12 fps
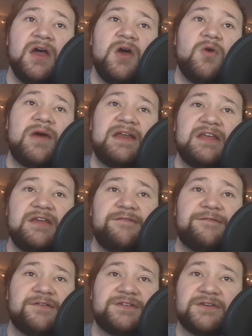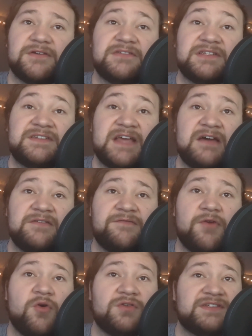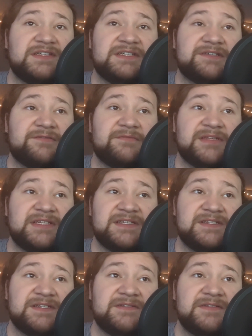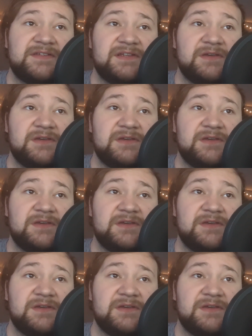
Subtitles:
When he first heard the sound of horses from the distance,